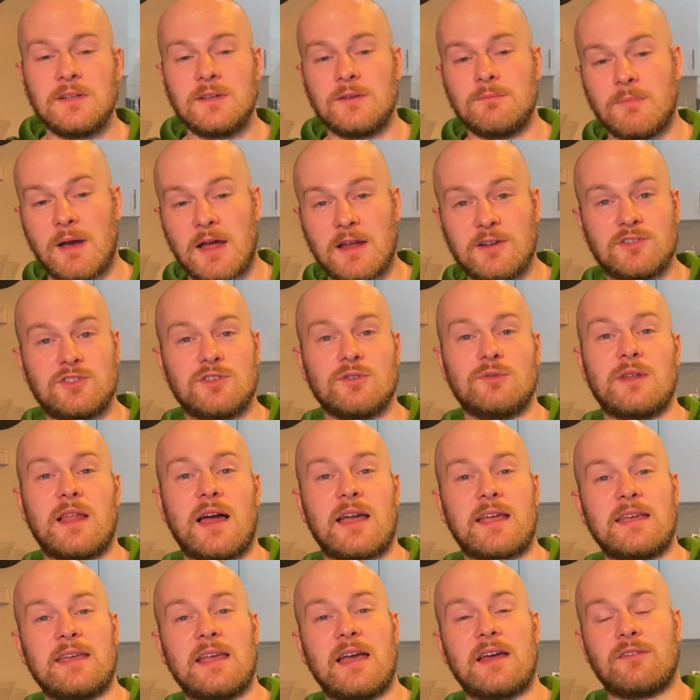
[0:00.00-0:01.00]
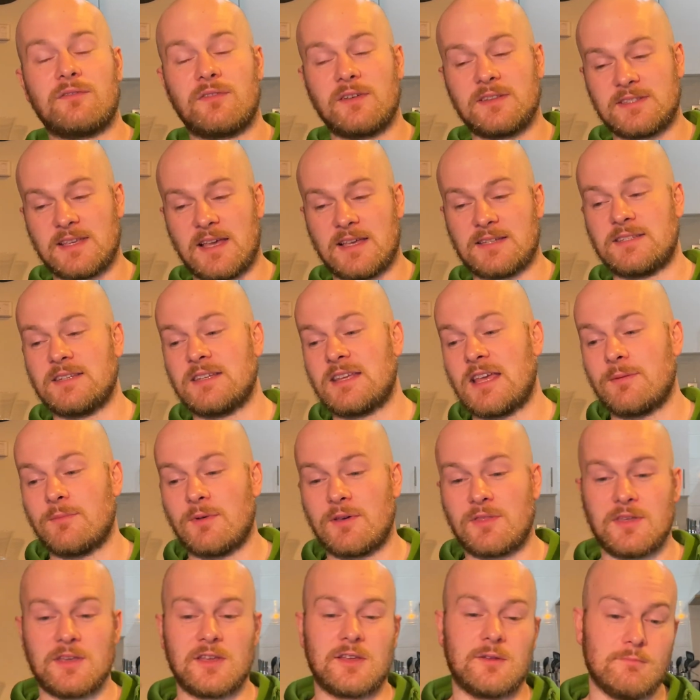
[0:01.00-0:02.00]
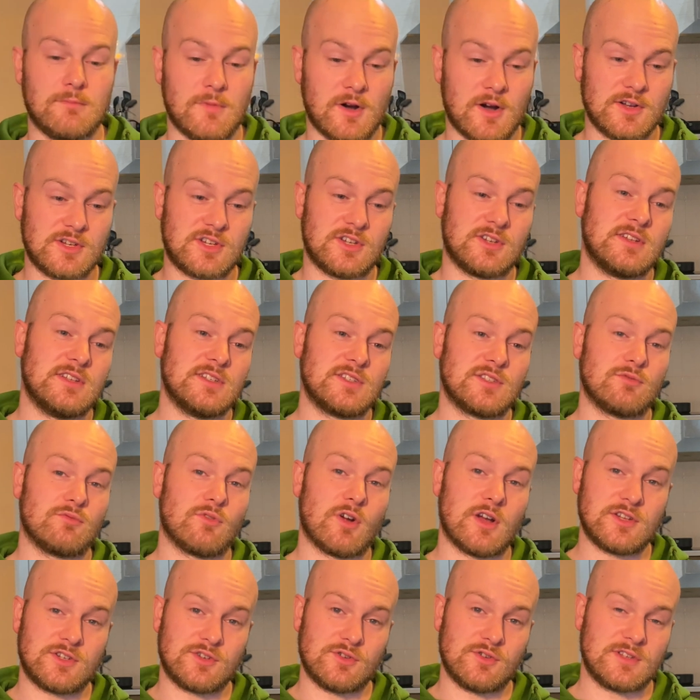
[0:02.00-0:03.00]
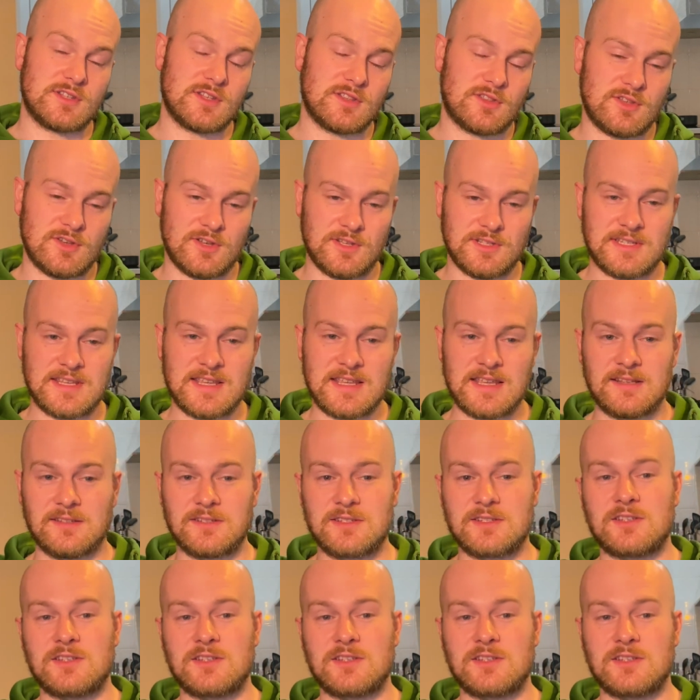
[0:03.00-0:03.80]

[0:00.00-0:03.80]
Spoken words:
Maro Tuilagi had a fantastic game, I think, and Marchant is the right choice at 13.